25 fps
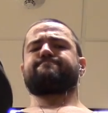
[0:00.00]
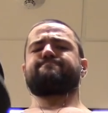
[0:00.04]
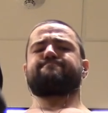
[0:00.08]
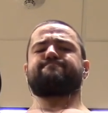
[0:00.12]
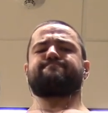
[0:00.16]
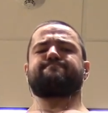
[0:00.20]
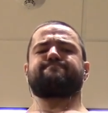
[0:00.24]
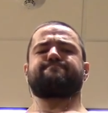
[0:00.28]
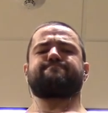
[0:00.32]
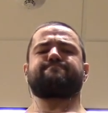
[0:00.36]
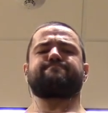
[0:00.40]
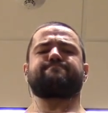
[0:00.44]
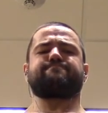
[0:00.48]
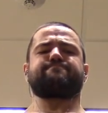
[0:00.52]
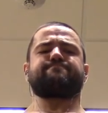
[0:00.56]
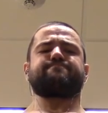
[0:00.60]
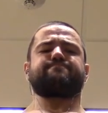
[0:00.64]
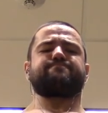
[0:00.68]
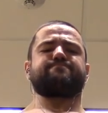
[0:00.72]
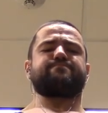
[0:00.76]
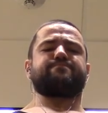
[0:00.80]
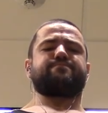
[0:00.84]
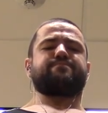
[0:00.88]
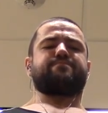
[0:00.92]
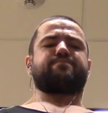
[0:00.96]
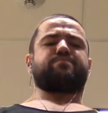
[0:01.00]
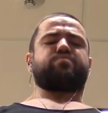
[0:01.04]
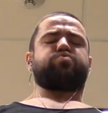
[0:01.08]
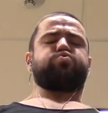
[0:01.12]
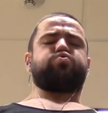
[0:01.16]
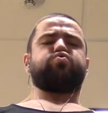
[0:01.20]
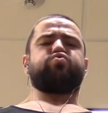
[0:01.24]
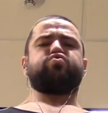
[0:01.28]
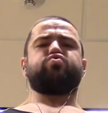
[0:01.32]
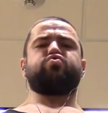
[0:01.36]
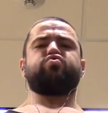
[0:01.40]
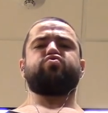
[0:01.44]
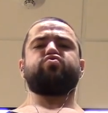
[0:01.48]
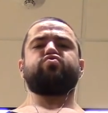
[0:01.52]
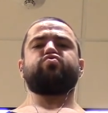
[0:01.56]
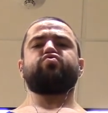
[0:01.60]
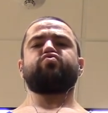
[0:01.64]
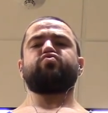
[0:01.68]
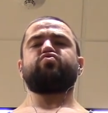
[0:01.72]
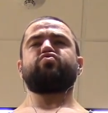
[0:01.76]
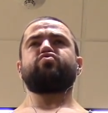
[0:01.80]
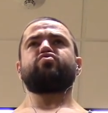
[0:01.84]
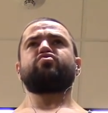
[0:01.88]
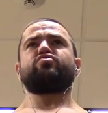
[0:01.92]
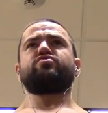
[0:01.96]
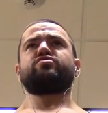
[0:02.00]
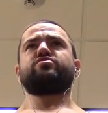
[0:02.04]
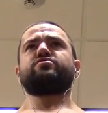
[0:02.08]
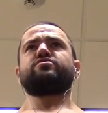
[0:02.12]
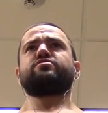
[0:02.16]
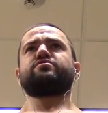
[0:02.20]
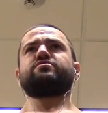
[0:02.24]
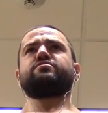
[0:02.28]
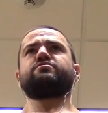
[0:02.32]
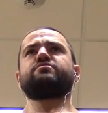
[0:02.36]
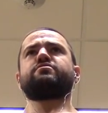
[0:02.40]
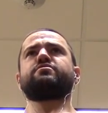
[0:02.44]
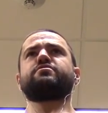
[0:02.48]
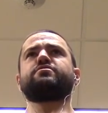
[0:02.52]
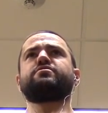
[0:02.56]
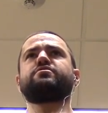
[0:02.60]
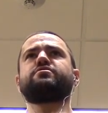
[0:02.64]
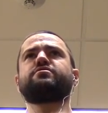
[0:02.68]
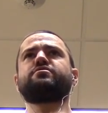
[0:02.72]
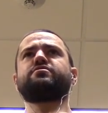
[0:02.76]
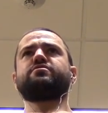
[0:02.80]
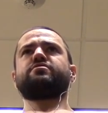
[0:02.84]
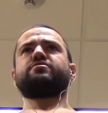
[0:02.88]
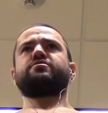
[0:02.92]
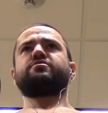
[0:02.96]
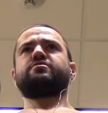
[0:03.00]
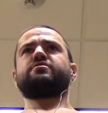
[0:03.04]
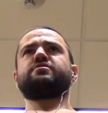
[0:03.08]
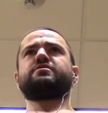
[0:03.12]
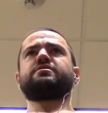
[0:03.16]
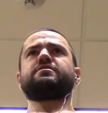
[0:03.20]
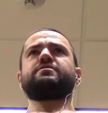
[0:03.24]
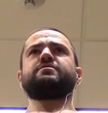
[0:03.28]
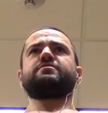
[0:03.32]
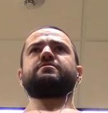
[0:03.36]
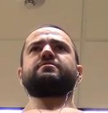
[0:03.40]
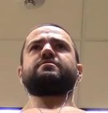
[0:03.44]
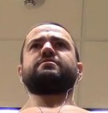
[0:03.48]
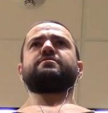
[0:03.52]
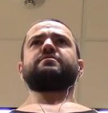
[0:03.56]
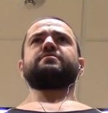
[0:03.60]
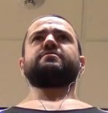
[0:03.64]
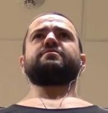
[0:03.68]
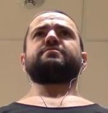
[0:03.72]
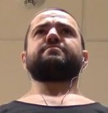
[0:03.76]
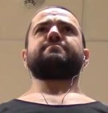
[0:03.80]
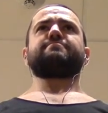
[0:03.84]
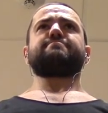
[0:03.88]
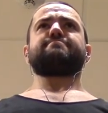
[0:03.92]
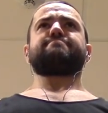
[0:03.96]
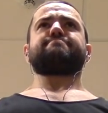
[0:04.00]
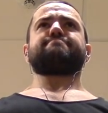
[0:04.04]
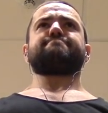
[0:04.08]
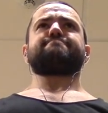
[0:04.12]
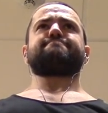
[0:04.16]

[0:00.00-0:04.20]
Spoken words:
No one is speaking in this clip.